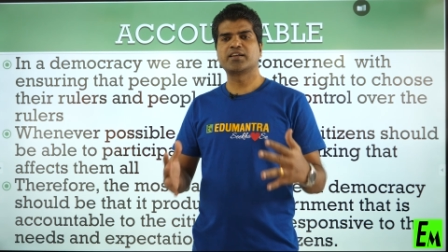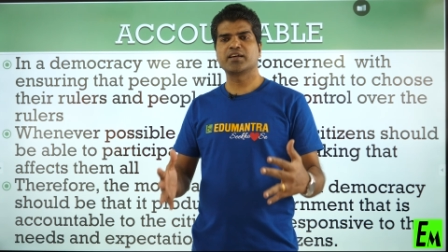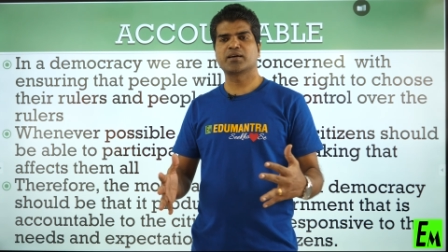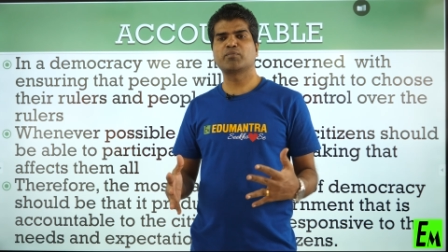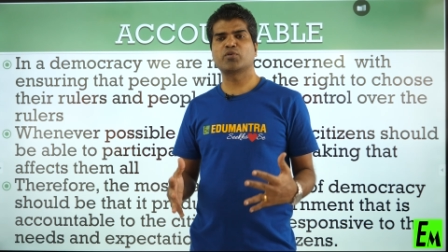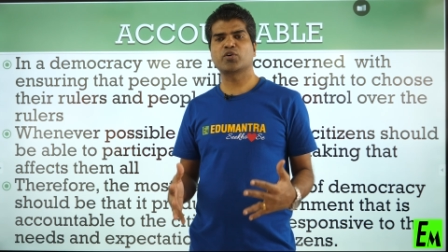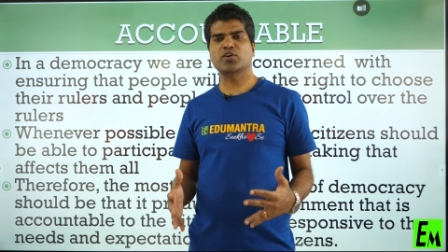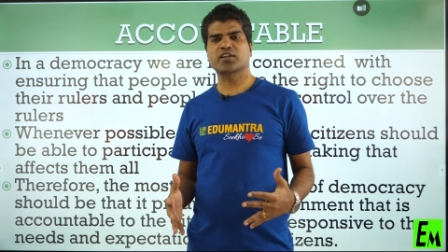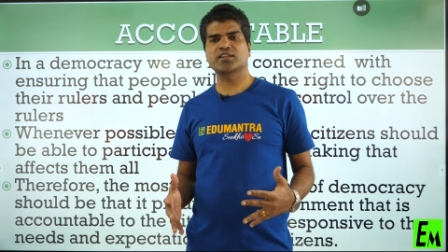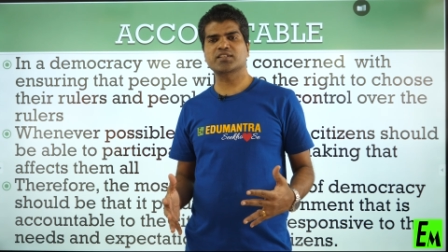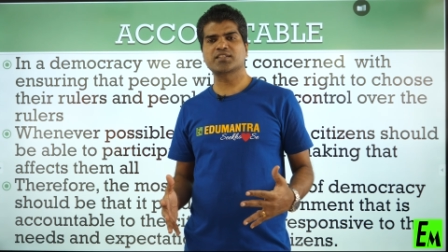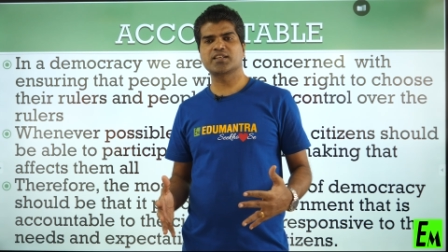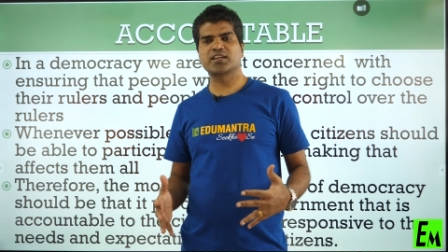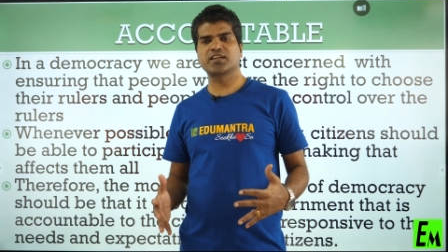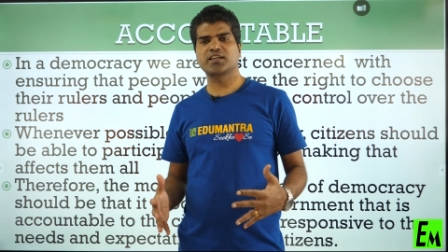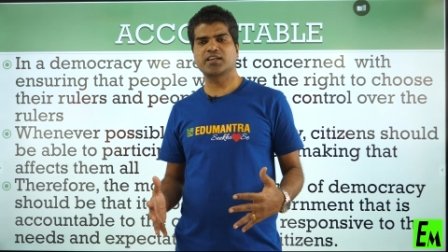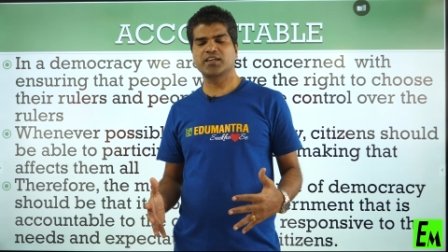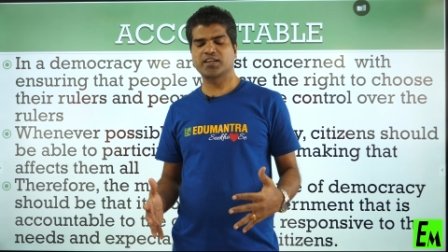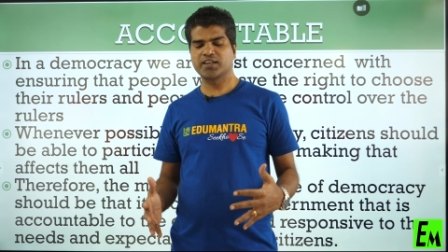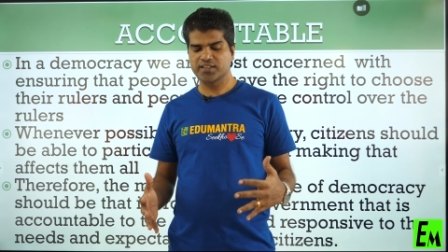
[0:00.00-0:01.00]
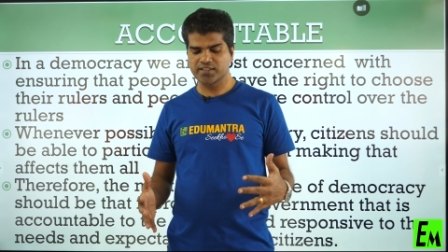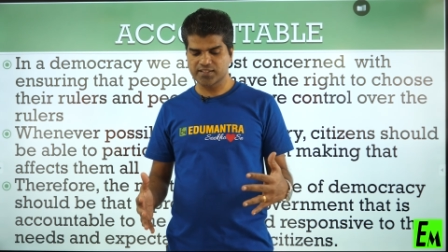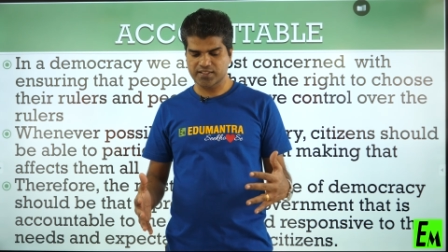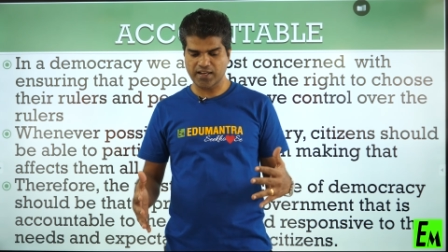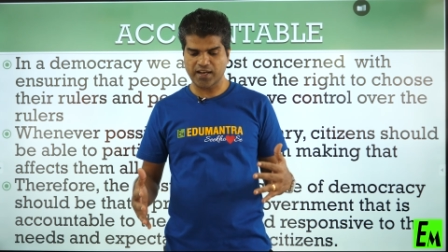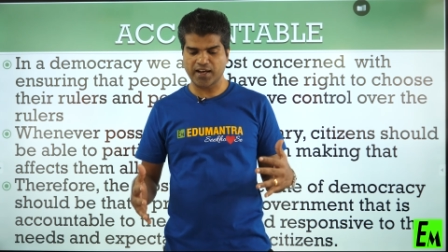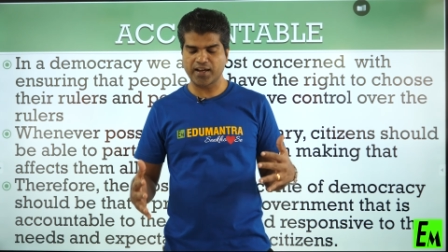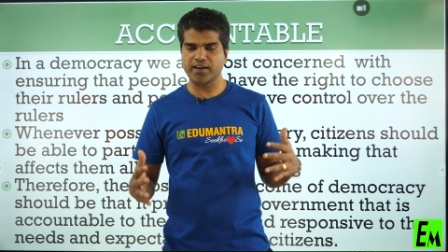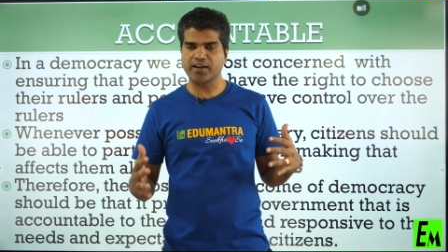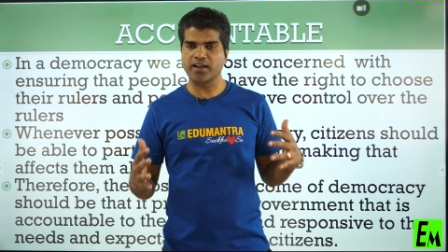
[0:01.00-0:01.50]
democracy is
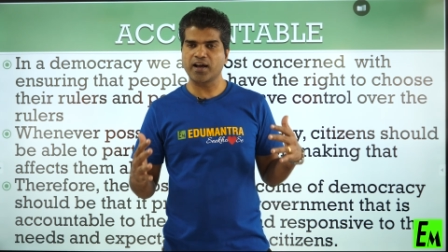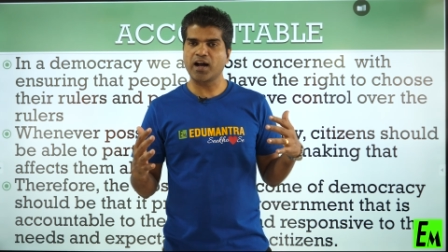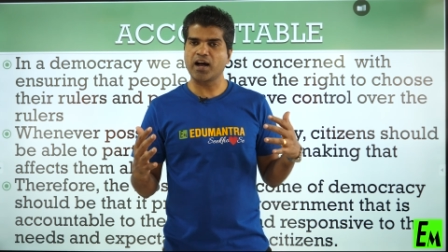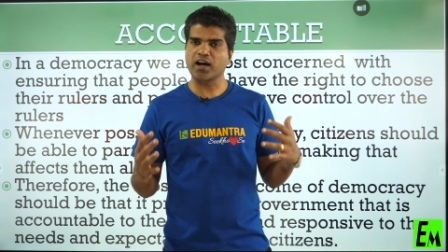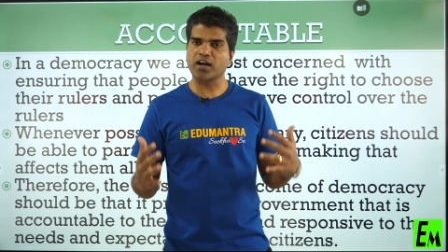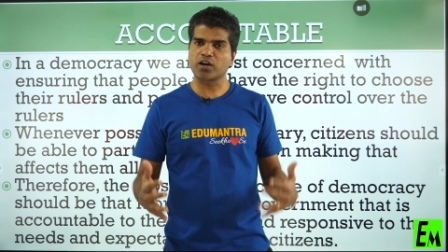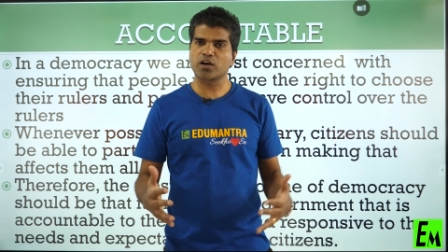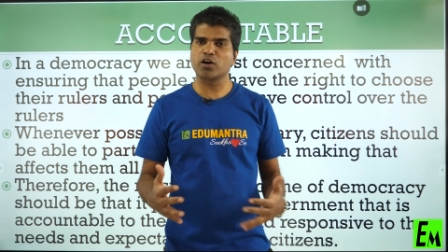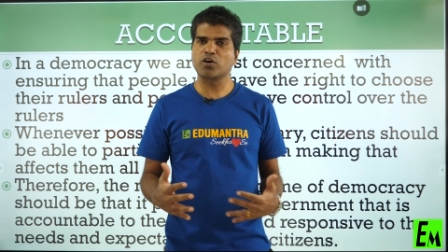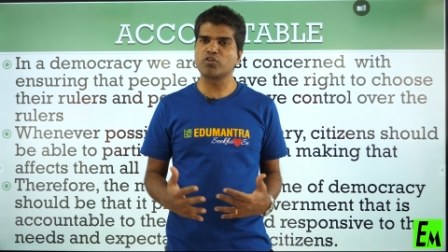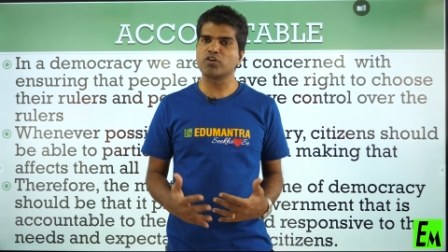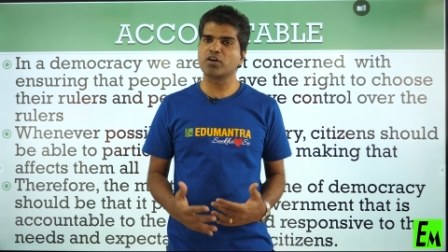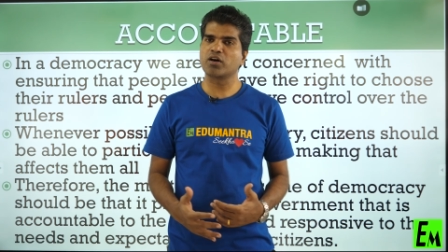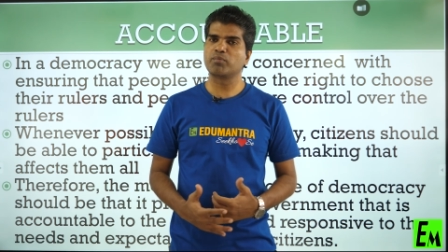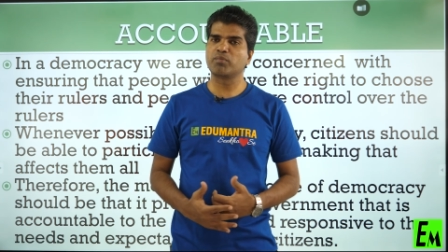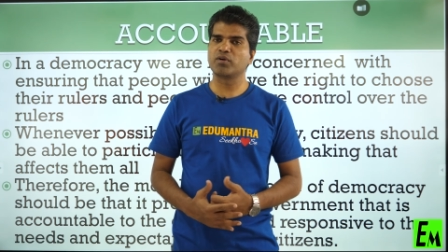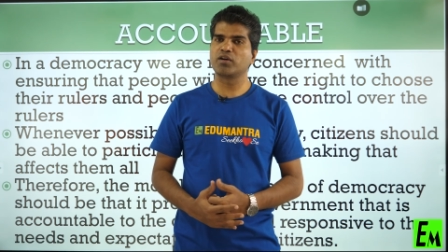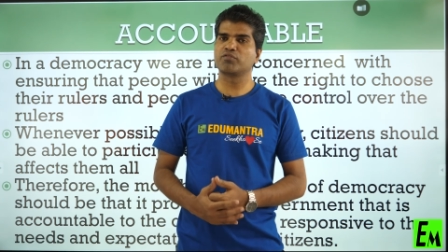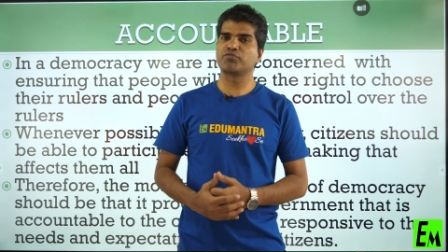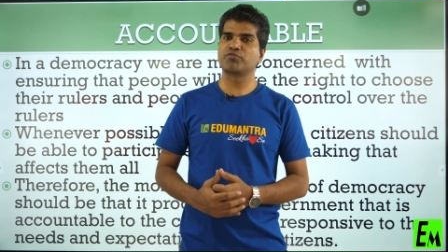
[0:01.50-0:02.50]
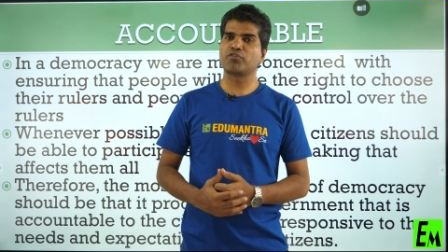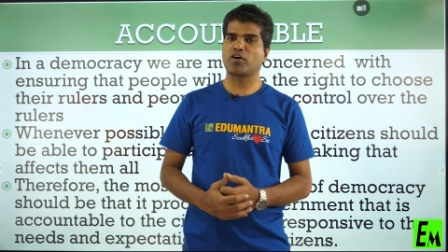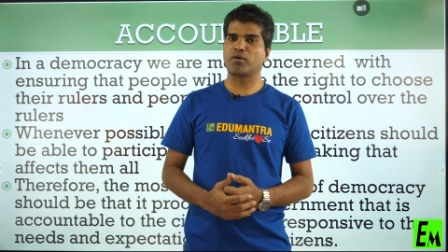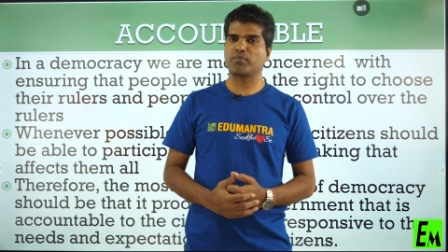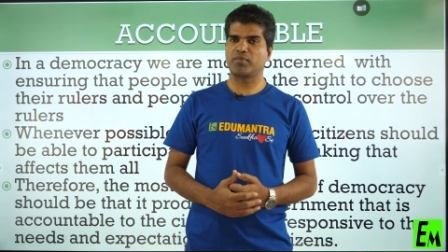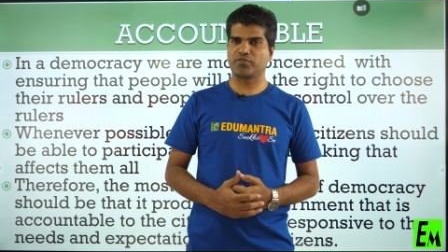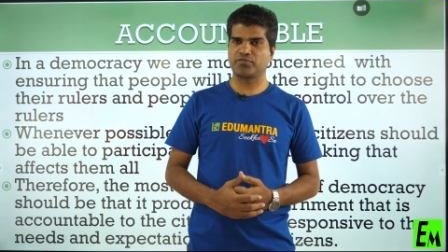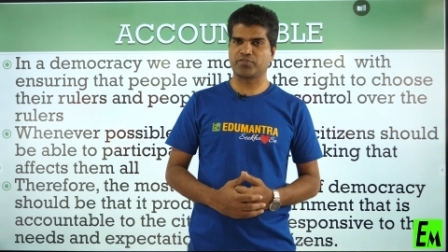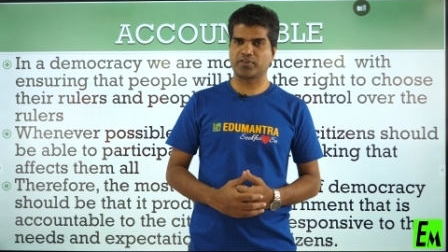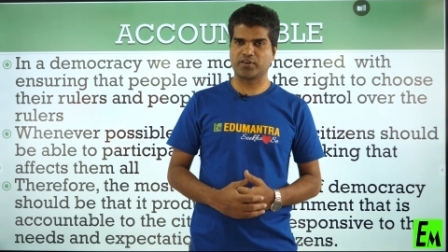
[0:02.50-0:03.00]
an accountable
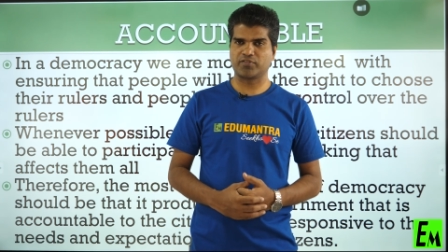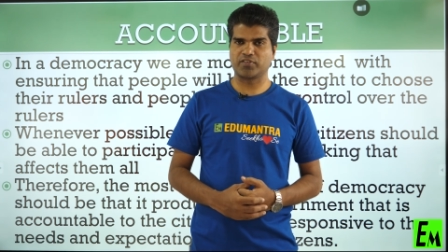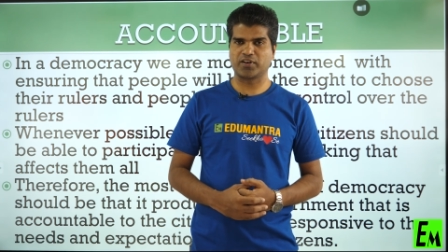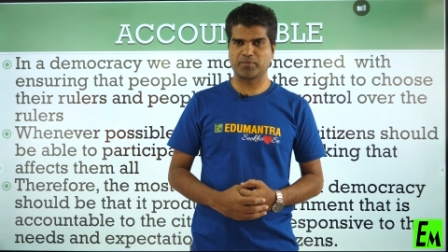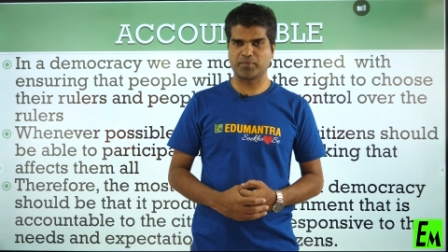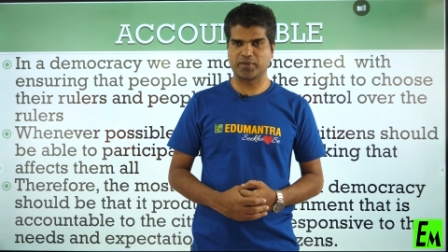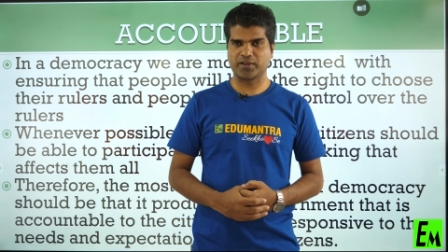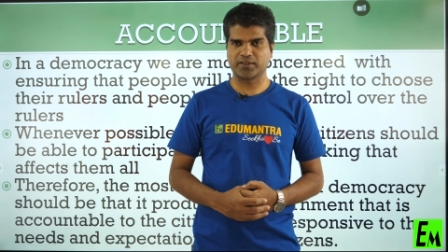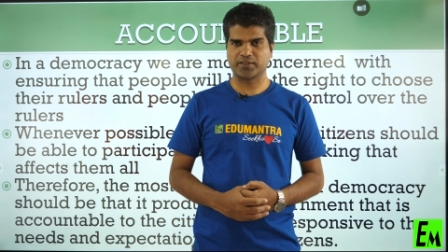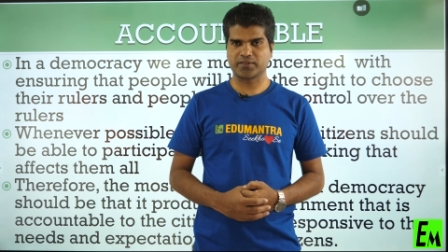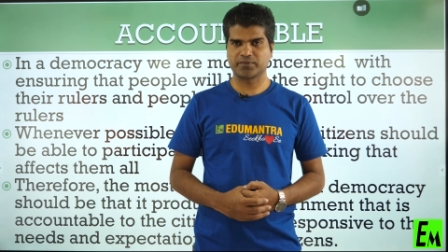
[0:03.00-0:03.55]
form of government?